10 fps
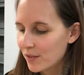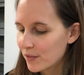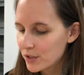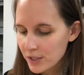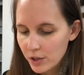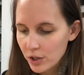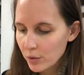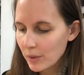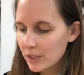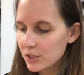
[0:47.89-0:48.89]
First thing you're going
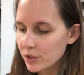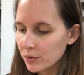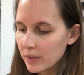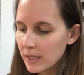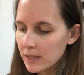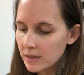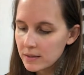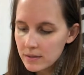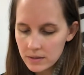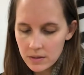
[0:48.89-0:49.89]
to want to do
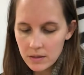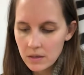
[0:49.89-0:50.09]
is